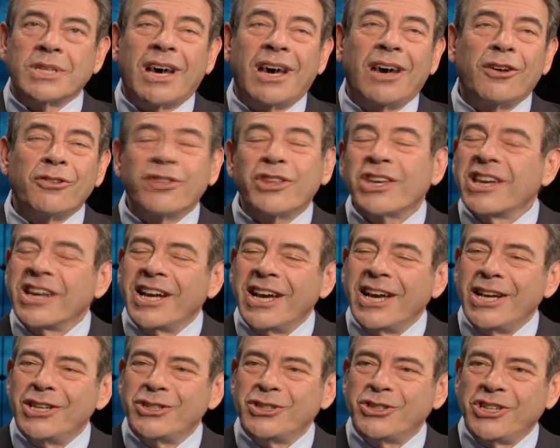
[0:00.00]
I don't think it
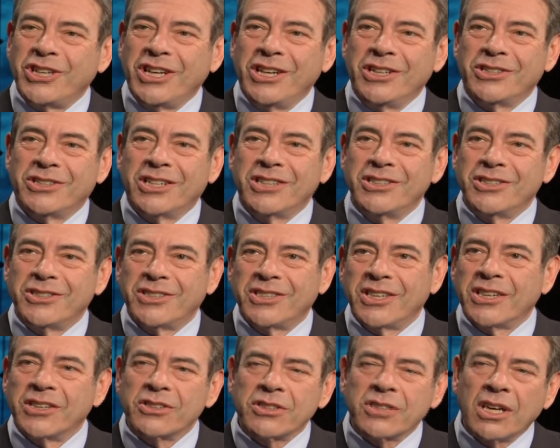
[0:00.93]
has changed. I just
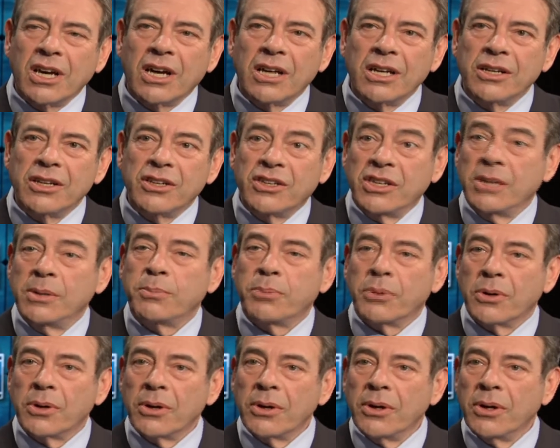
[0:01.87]
think it's gotten
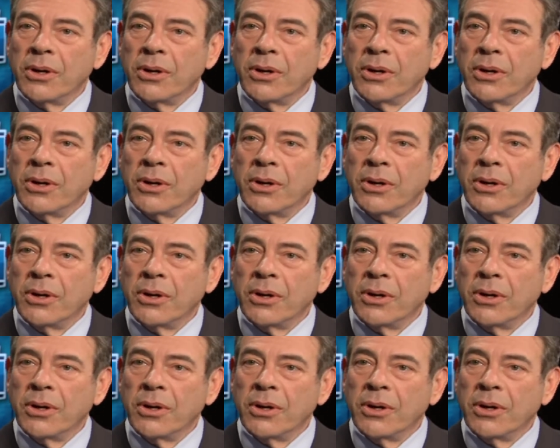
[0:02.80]
deeper.